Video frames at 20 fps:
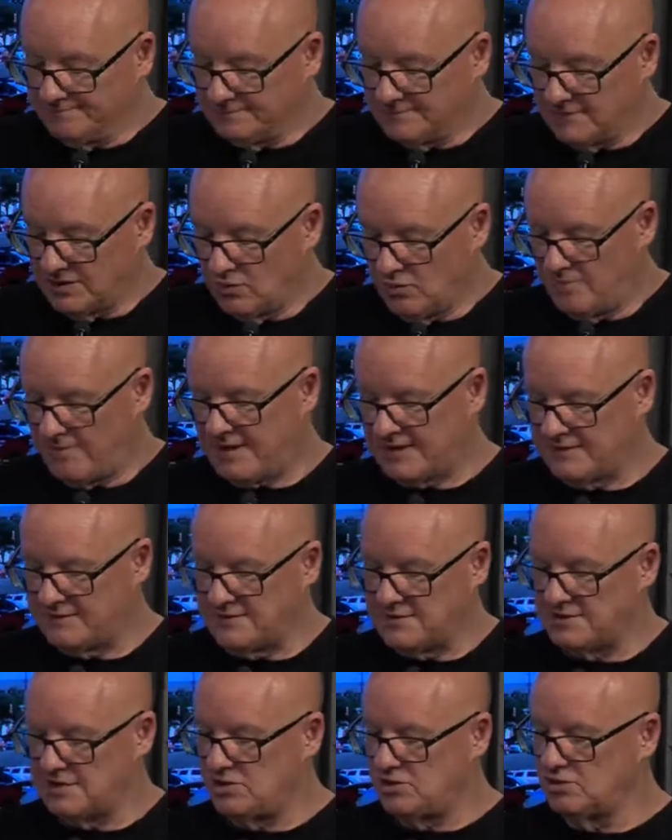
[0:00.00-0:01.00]
going back to
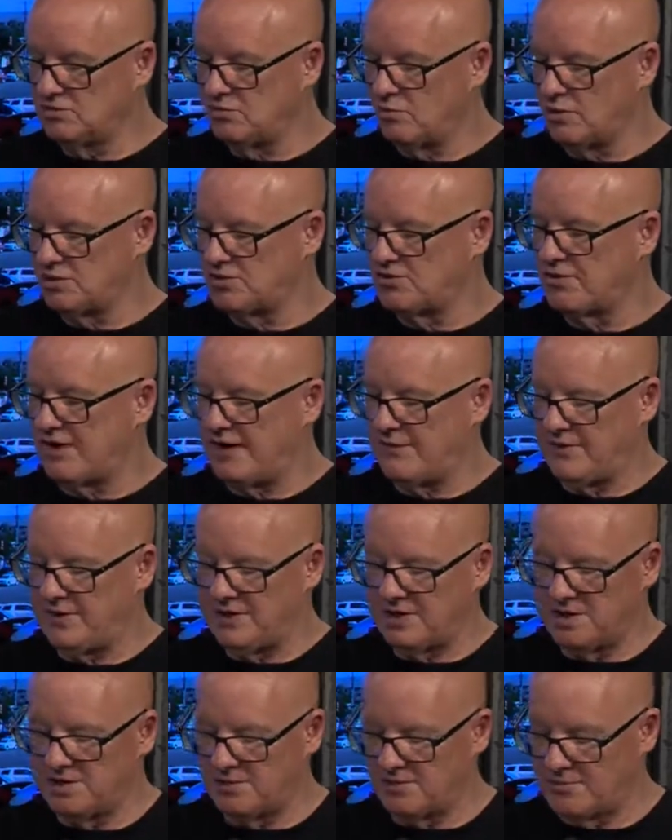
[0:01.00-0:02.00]
this issue of what's driving
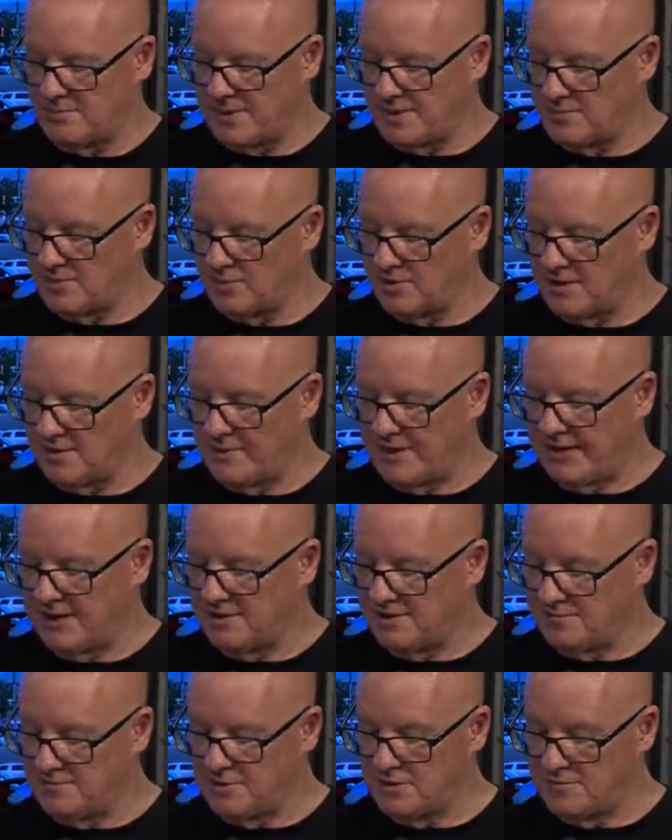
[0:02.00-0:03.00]
younger people coming
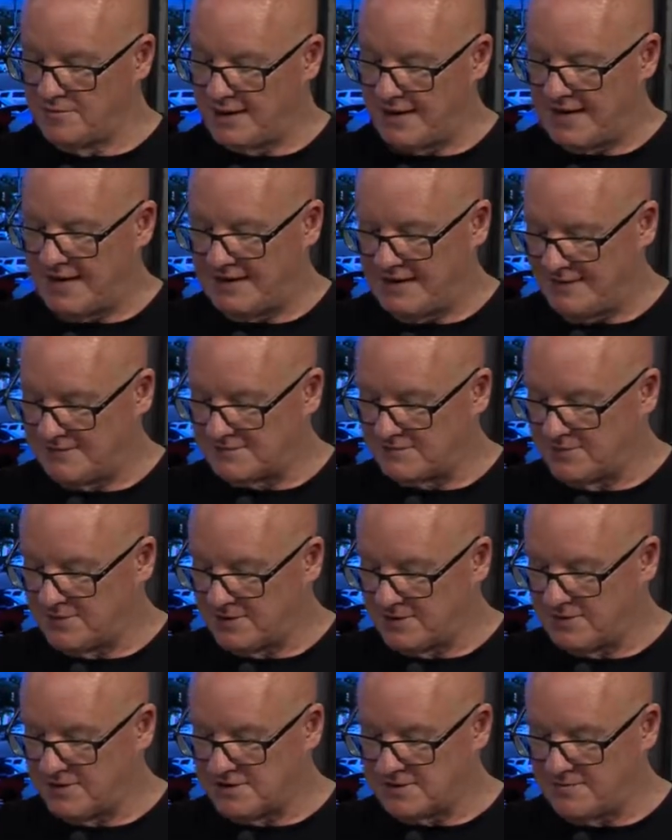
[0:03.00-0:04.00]
into the movement, I have some
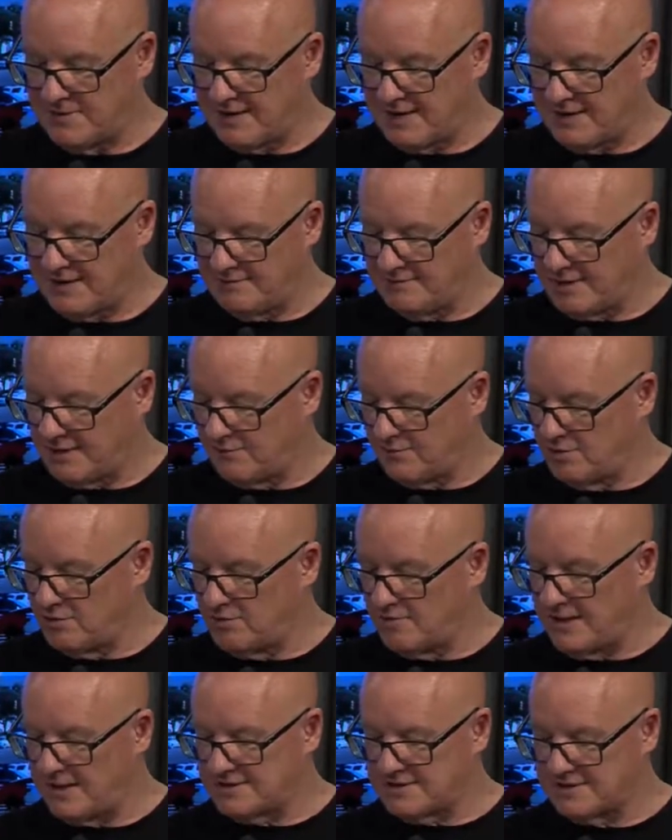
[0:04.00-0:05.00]
theories about it, and I wrote
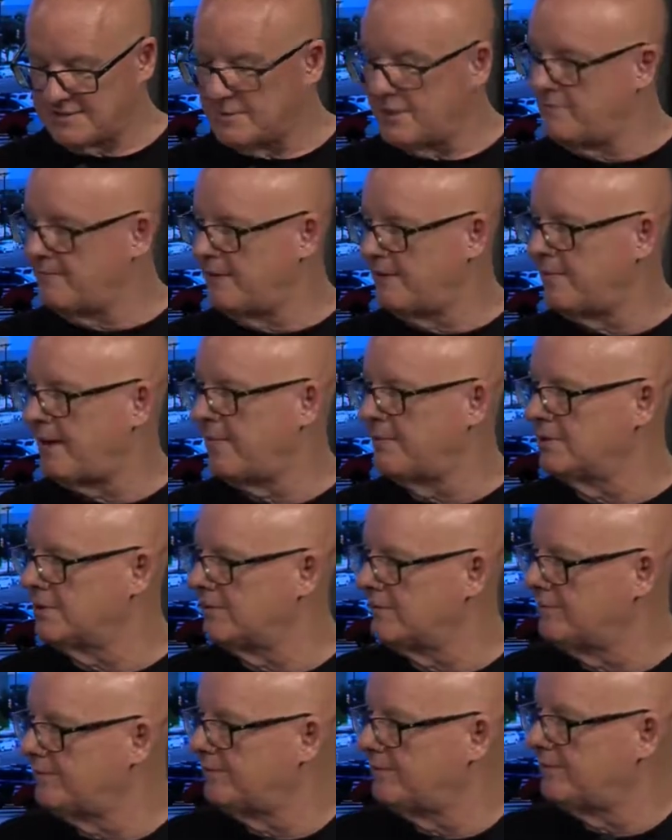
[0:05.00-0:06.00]
about some of them in
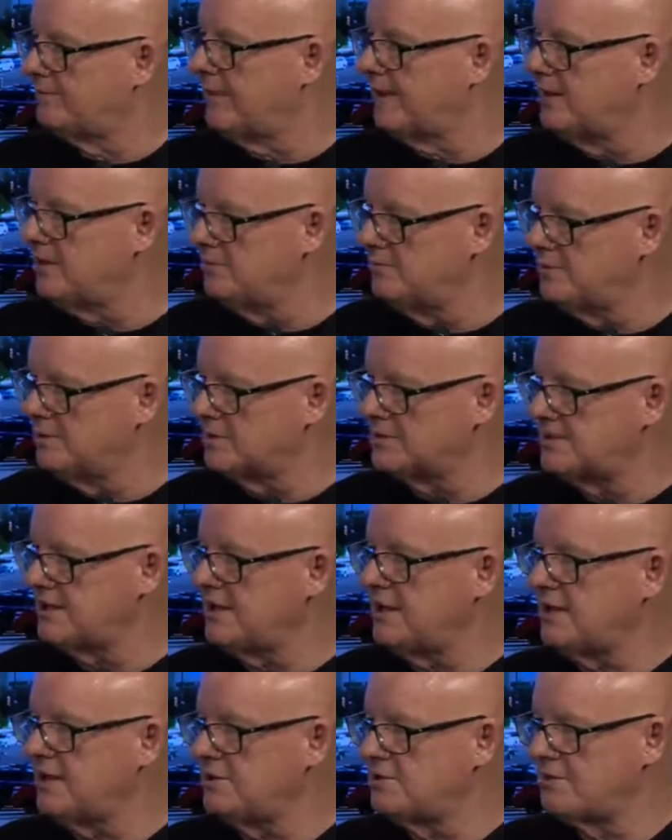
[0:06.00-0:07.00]
my new book,
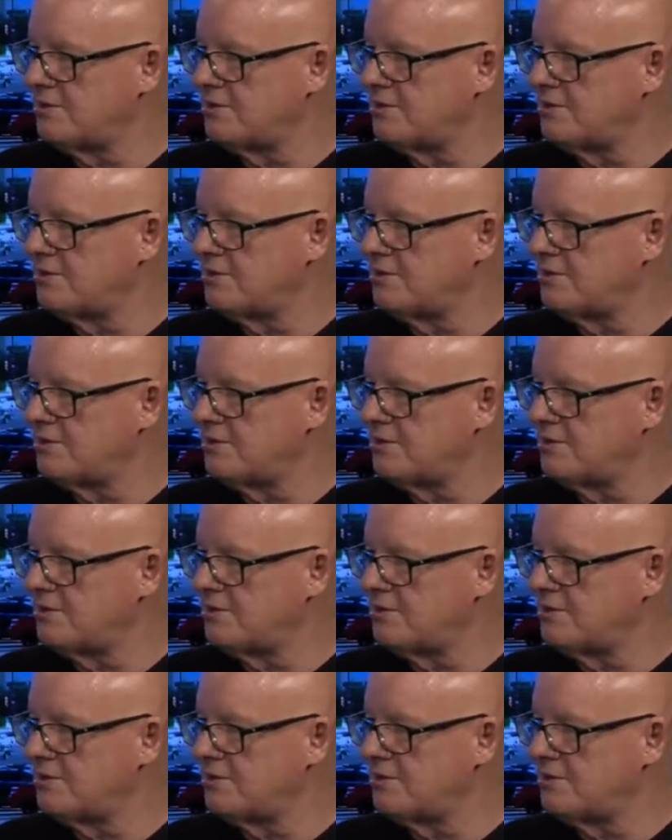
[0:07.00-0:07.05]
Siege.